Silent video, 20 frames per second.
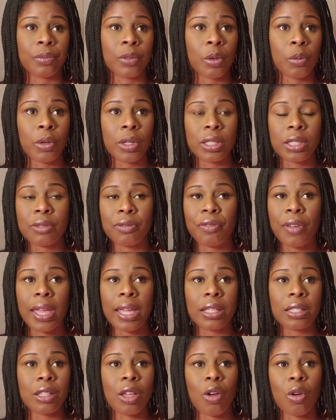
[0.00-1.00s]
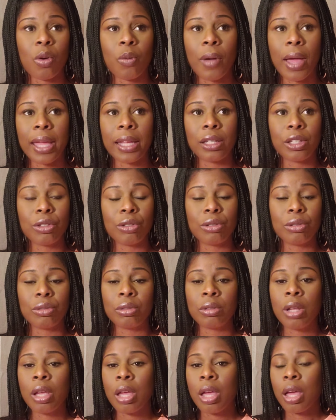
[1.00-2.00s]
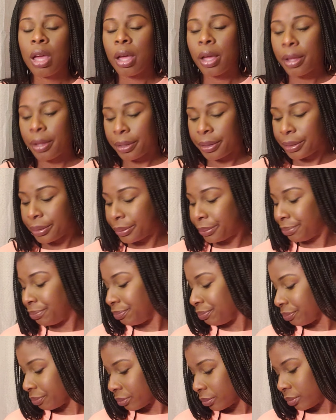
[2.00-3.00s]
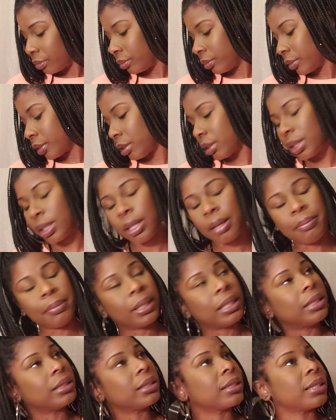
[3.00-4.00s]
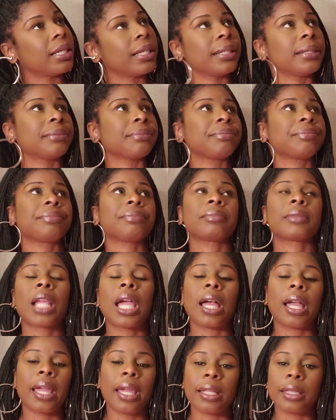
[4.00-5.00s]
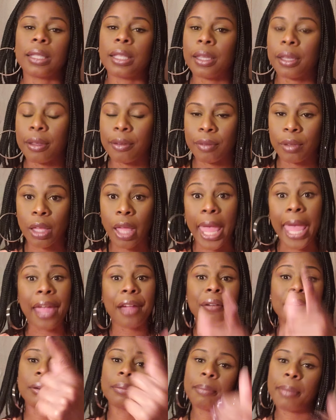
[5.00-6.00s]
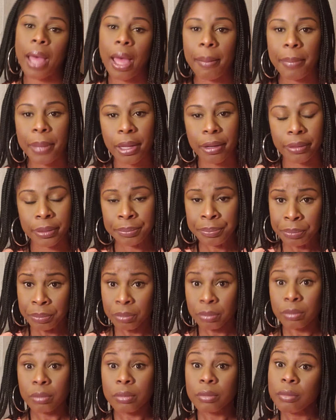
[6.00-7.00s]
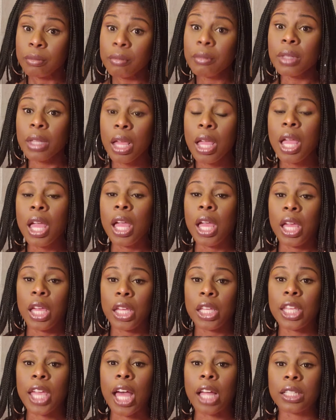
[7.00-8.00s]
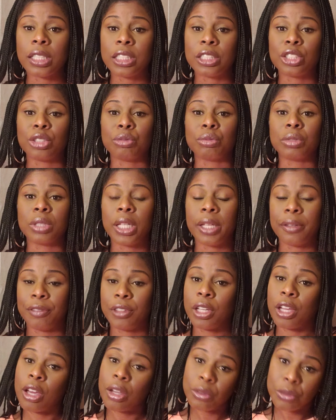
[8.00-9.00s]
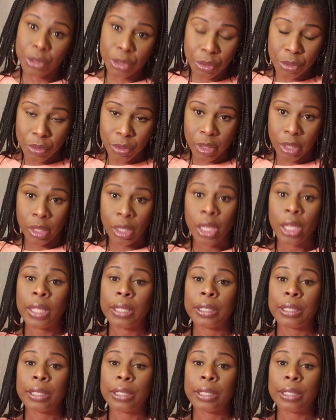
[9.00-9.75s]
what's face, old white dude, what's that man's name? I can't think of it. Aaron, Bob Aaron. Y'all need to, if you're gonna do it